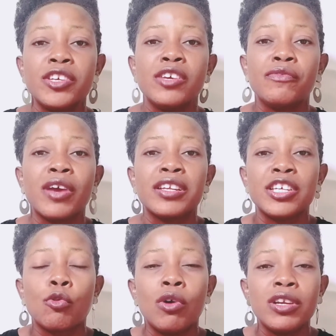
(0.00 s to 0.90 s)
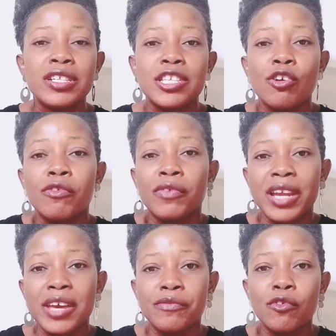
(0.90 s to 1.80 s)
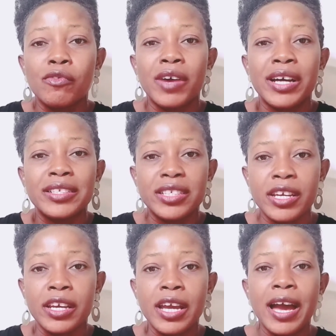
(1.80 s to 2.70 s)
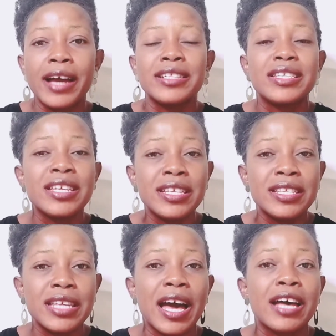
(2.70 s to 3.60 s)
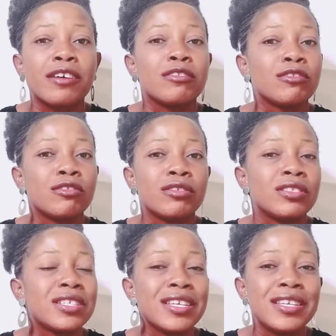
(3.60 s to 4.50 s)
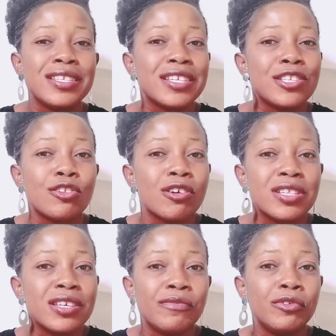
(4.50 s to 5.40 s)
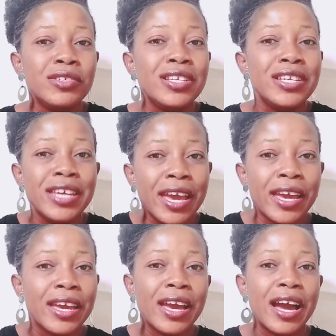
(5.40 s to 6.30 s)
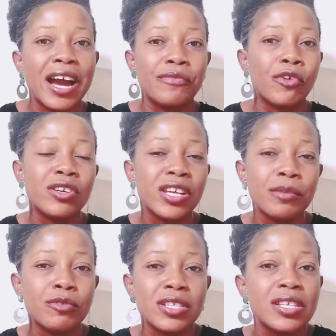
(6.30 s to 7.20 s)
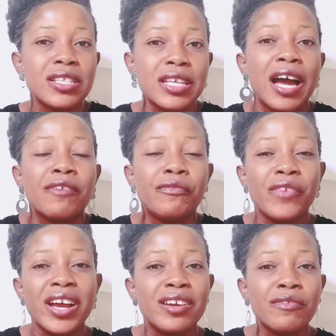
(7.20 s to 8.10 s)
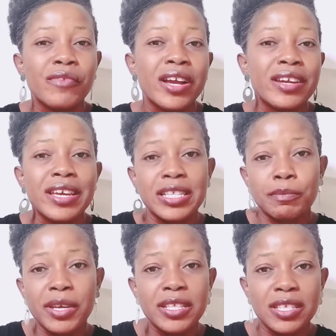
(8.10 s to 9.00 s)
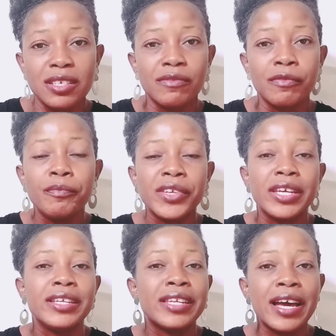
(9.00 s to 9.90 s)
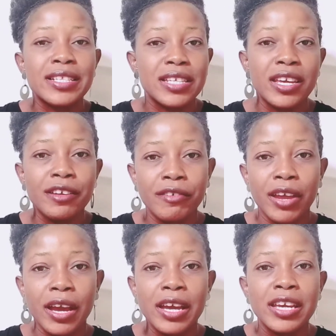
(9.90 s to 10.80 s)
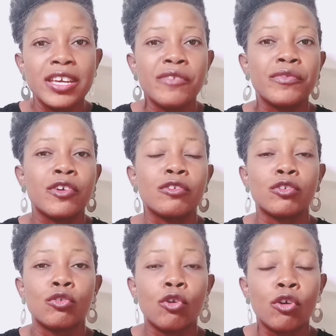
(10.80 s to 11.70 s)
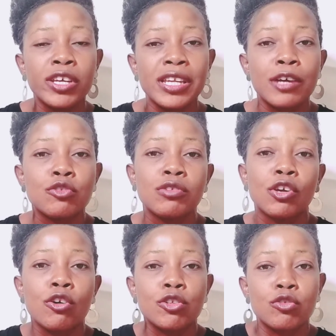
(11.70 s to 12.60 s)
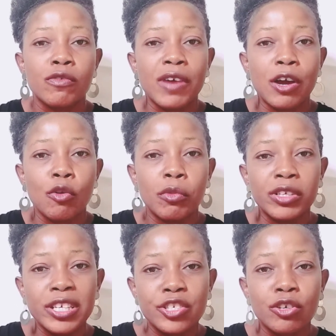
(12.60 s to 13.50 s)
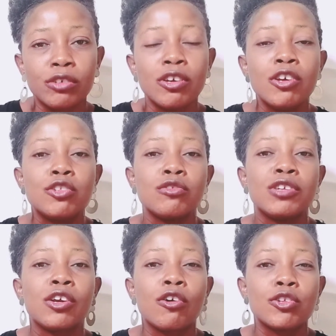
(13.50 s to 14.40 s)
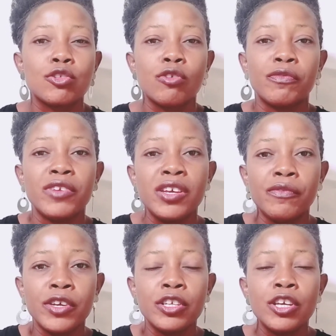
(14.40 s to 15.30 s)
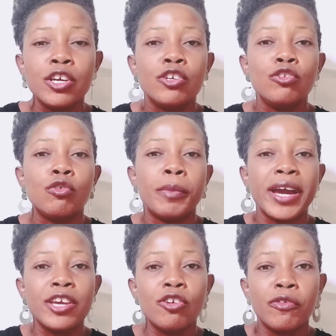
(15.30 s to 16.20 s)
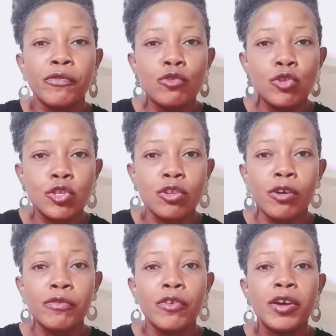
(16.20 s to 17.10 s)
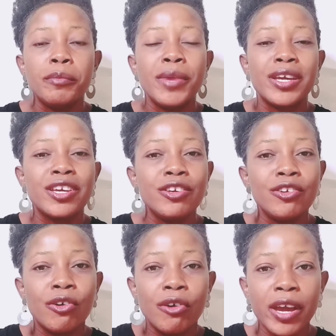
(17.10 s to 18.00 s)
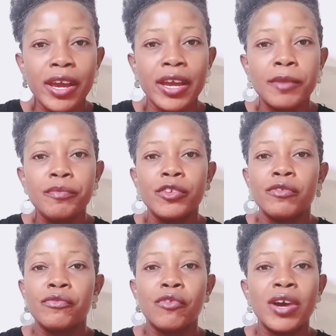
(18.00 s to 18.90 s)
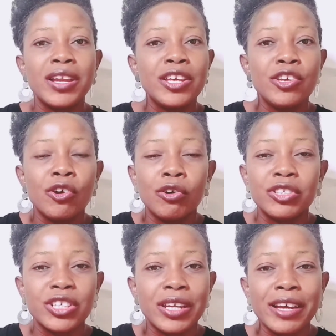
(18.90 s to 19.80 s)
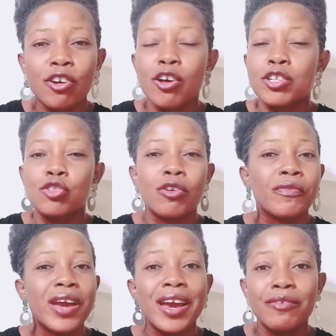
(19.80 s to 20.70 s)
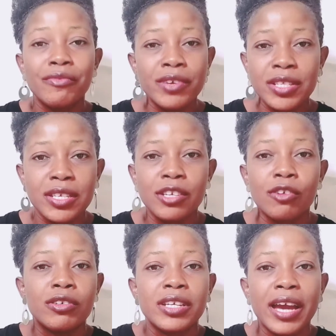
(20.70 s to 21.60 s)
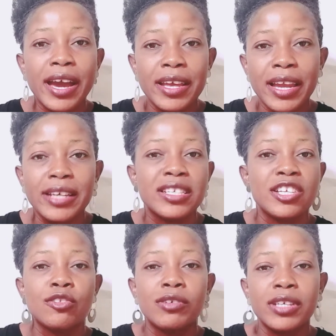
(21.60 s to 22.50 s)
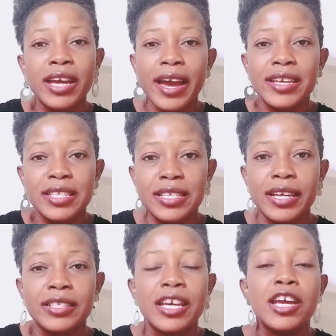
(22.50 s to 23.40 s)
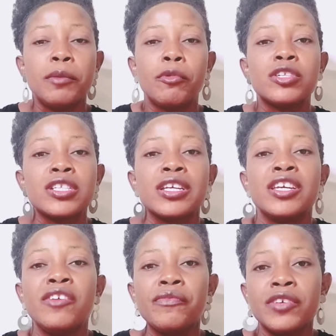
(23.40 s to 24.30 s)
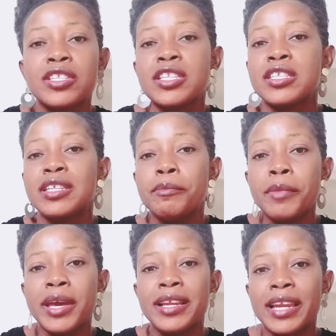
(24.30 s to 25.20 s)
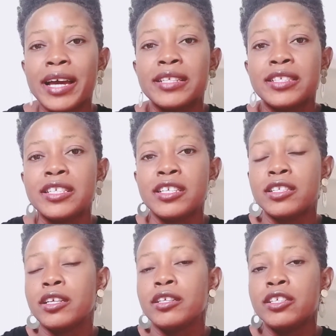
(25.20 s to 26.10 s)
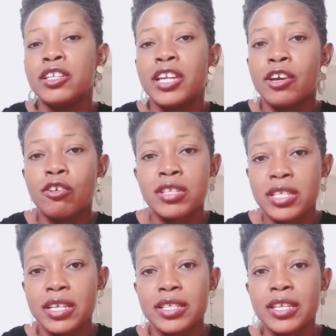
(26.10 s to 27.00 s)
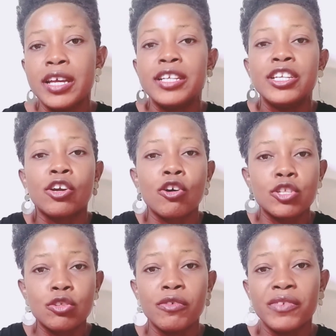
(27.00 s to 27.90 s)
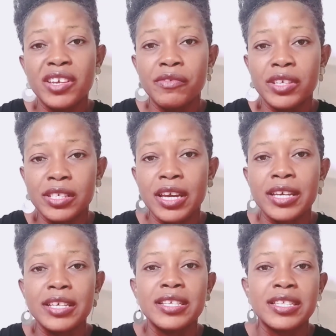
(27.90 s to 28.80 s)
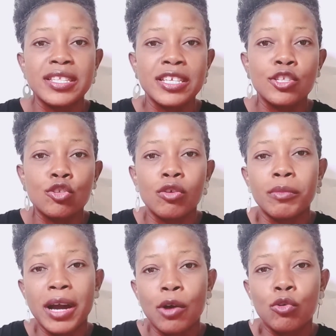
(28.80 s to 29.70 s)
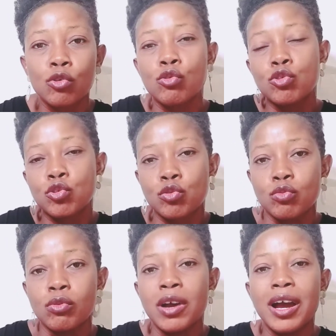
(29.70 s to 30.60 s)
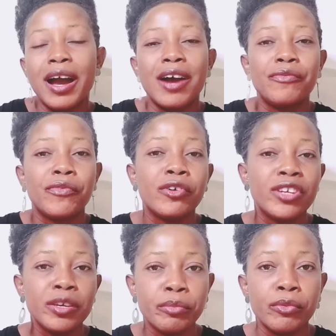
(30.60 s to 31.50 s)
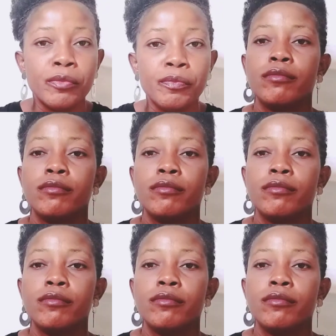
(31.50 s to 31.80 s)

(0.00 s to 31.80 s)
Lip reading: If you are the quality of life over there, and things is not even near affordable, things are very, very expensive in that area. If going down to the cost of accommodation, to the cost of living, you know, buying your food stuff, making your hair, fueling your cost of everything on the island is on the high side. But if it is the mainland in Lagos State, the cost of living there is still somehow close to affordable.